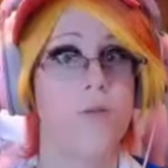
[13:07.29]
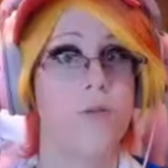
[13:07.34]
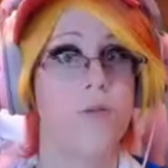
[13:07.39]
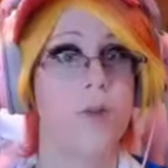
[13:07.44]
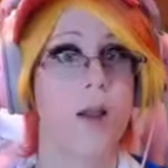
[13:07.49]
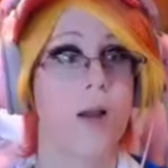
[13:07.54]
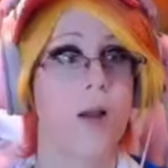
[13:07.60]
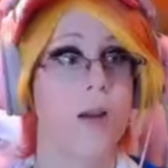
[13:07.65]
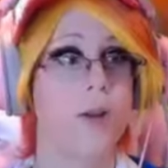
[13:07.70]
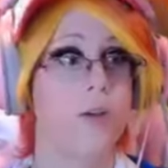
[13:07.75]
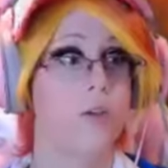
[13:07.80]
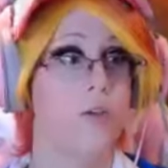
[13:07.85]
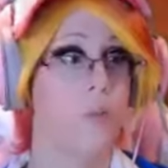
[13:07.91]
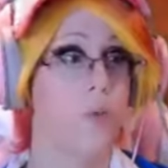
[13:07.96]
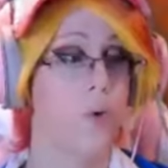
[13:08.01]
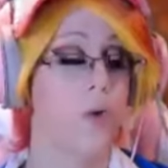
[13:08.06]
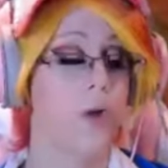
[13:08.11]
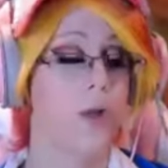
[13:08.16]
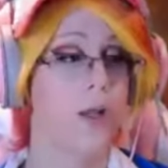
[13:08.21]
very
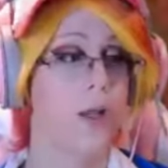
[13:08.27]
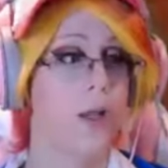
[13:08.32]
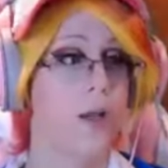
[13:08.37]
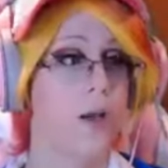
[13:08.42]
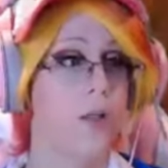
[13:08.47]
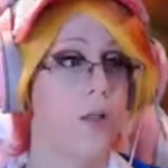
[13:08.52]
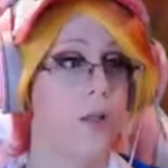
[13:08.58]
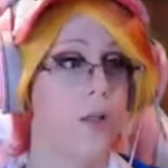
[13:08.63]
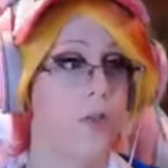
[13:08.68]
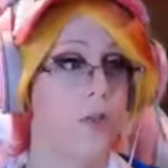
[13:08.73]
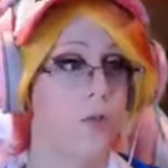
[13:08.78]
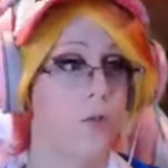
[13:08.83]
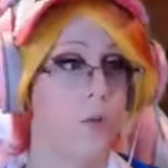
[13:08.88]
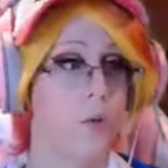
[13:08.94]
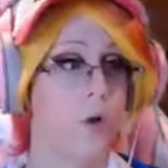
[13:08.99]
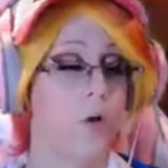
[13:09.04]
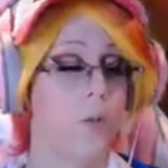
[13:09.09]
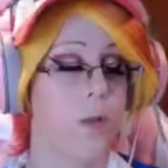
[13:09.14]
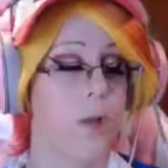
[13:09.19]
disappointed that this
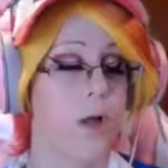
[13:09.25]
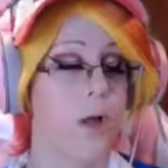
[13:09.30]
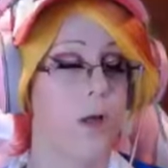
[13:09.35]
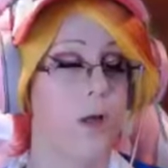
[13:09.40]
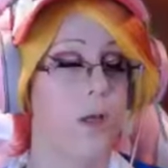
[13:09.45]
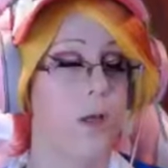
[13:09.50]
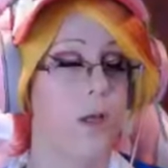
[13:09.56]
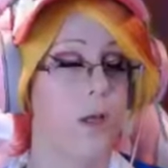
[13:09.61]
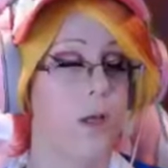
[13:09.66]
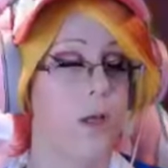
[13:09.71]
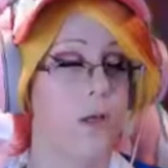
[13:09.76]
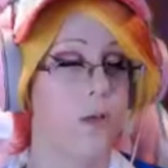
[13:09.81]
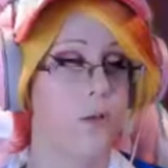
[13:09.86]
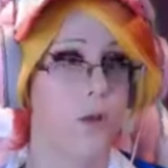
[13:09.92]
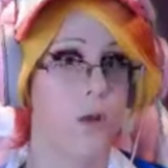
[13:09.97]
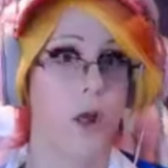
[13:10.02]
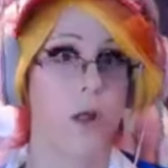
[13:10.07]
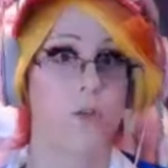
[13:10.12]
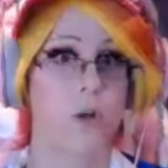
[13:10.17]
Pokemon is
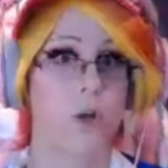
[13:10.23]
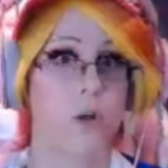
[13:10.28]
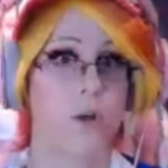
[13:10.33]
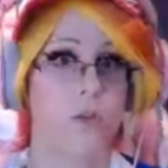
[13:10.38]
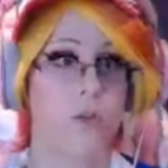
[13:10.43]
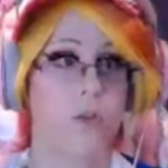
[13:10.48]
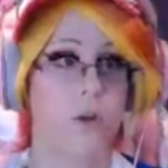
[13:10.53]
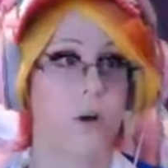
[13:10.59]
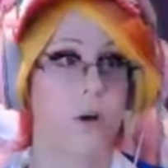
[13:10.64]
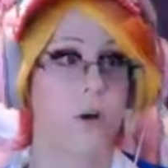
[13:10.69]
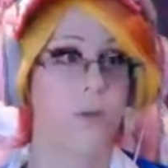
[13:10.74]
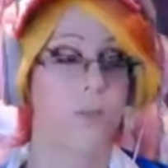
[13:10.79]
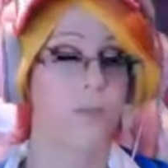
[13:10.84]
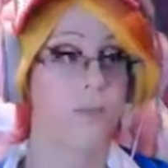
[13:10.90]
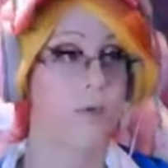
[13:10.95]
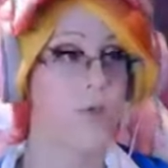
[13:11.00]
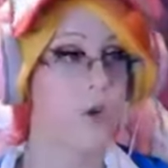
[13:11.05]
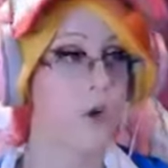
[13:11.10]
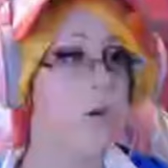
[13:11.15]
not
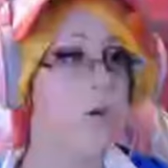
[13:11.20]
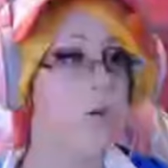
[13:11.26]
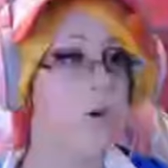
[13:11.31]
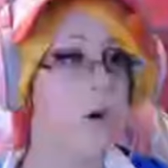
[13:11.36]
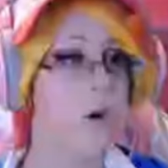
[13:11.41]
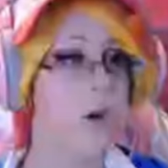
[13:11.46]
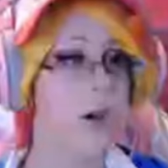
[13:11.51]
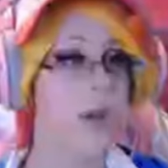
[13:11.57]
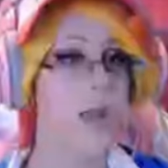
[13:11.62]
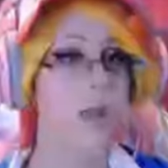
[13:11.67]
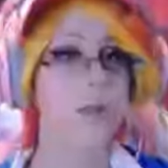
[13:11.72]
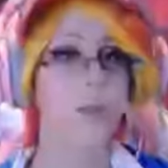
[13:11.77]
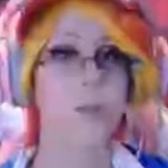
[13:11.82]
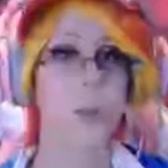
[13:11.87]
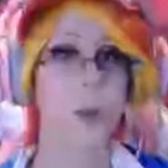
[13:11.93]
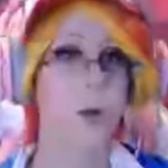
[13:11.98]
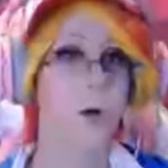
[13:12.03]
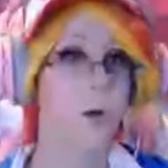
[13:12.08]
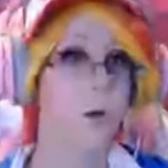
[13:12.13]
Charizard. Charizard is
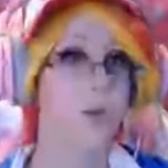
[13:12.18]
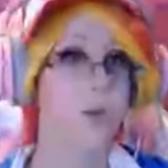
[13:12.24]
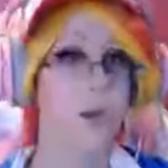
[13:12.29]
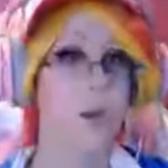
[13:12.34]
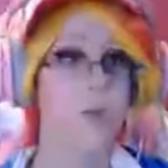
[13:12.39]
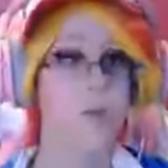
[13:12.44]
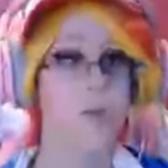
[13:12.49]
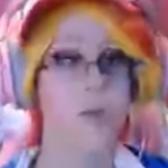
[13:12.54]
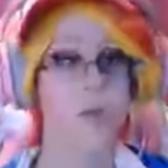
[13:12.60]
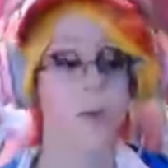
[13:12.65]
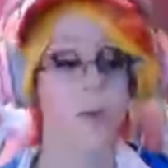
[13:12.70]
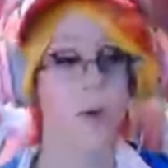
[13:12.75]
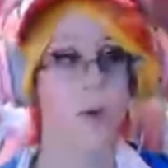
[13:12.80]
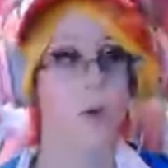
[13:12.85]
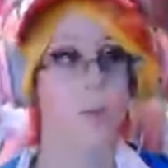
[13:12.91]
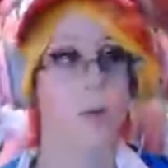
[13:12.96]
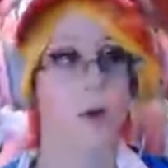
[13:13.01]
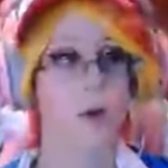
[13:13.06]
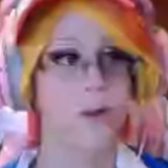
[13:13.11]
my all time favorite
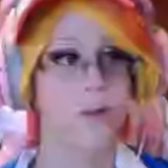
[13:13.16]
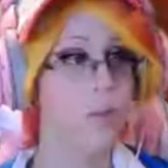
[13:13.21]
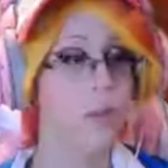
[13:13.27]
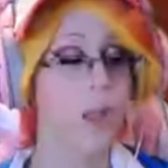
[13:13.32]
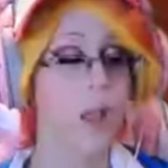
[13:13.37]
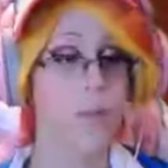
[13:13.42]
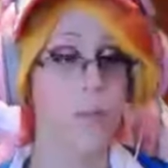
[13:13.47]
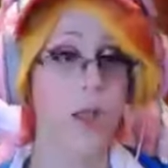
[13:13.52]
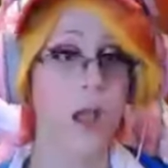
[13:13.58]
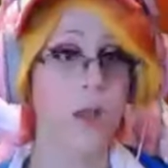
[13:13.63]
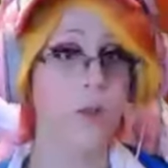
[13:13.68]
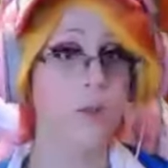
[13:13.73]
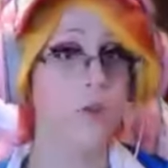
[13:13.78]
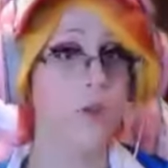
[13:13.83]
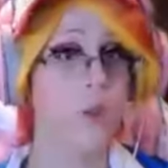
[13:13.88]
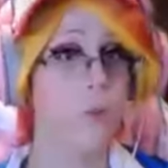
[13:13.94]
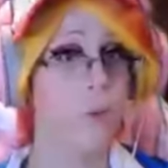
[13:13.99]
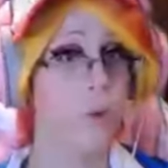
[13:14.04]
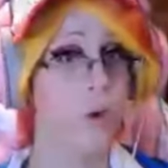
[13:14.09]
Pokemon. I'm not a
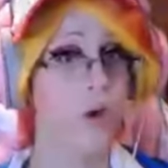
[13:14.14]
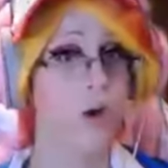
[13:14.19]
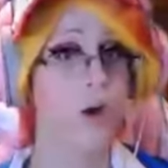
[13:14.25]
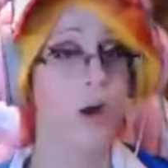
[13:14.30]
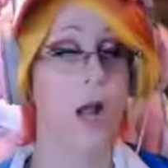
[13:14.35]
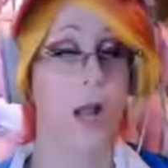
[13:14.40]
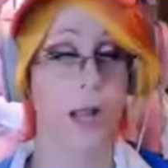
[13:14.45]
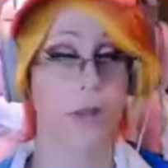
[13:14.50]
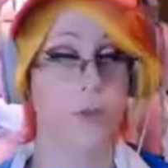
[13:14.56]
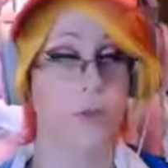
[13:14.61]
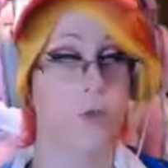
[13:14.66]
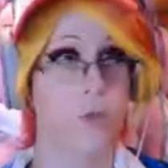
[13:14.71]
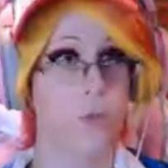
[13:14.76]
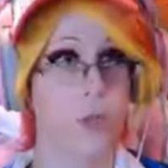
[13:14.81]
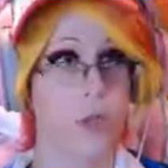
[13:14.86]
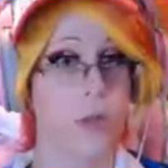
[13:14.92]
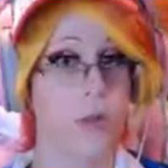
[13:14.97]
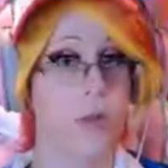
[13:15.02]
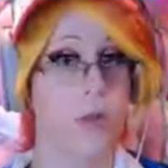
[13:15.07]
Gen 1er, I just
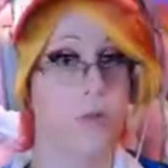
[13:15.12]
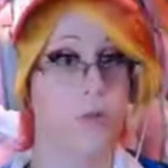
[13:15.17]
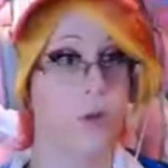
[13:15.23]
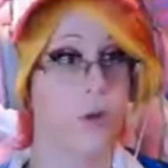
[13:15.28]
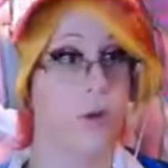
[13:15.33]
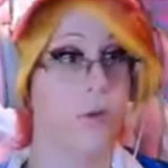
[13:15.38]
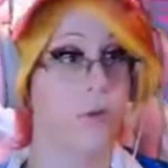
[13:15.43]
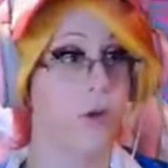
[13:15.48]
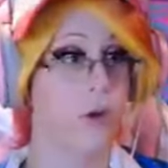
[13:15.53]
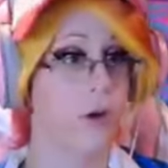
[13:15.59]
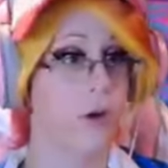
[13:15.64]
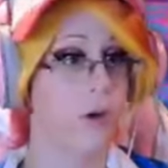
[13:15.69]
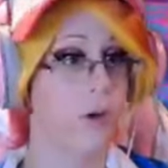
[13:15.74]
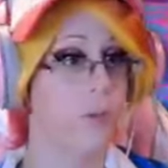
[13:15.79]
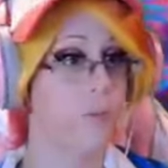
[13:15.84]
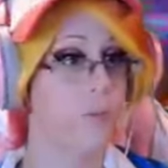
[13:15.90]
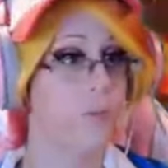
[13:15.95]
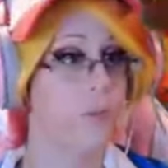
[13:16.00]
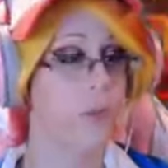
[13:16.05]
really love
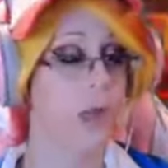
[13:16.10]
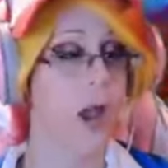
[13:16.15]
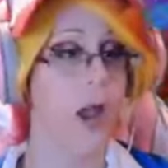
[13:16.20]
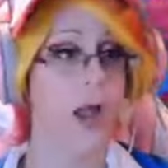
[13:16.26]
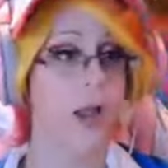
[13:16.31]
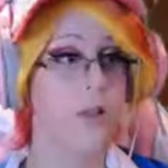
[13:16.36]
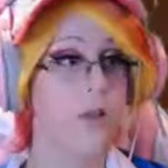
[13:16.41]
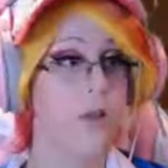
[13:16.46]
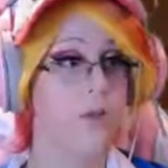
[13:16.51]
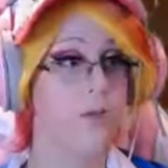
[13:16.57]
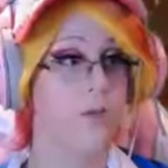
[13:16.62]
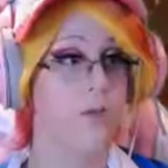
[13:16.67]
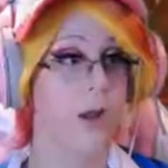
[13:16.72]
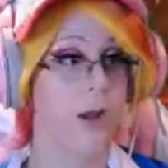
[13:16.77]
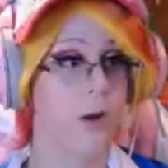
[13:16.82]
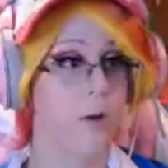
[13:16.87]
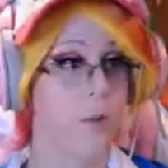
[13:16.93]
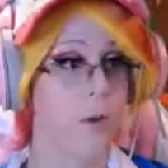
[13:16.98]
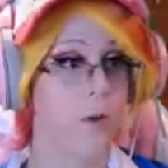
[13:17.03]
Charizard. I love
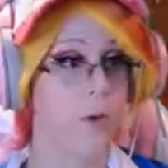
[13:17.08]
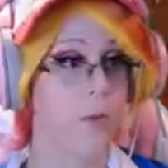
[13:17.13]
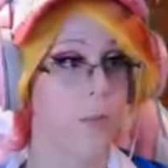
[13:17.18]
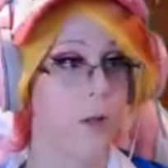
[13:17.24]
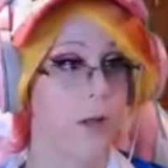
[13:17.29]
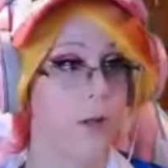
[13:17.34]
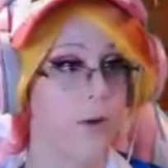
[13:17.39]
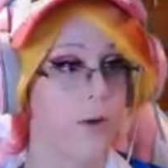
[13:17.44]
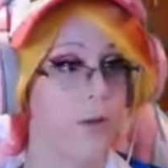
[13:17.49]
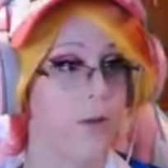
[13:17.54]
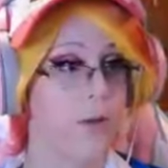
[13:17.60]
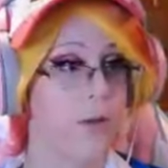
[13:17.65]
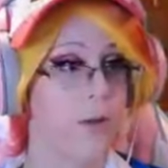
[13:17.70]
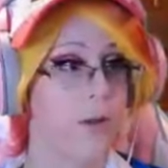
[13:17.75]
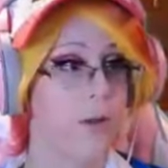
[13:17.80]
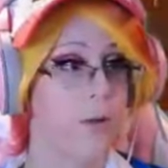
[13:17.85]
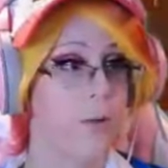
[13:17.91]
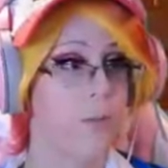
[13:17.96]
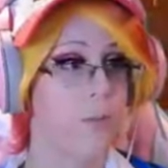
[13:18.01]
fire Pokemon. Good
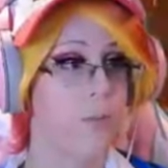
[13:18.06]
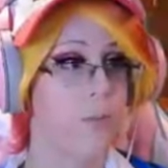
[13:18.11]
luck.